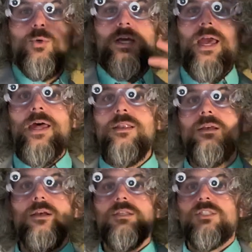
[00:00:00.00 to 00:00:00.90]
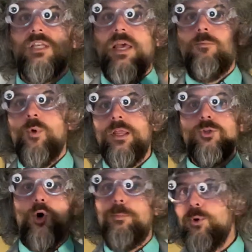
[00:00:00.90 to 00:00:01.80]
you again. Same Will It
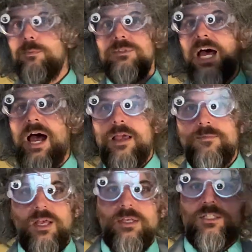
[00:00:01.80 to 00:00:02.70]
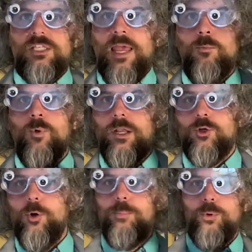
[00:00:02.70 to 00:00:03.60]
Go Boom time, same Will It
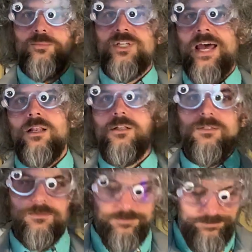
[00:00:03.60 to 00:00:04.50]
Go Boom channel.